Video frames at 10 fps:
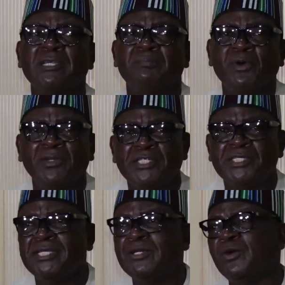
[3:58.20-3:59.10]
a
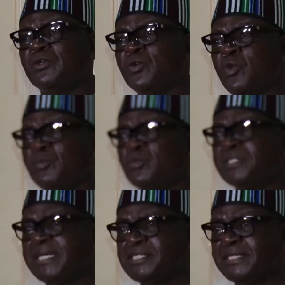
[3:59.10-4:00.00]
policy on open
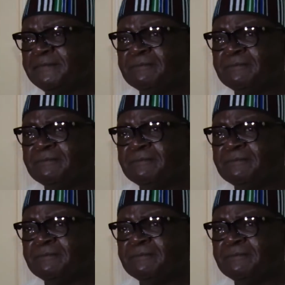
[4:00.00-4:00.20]
grazing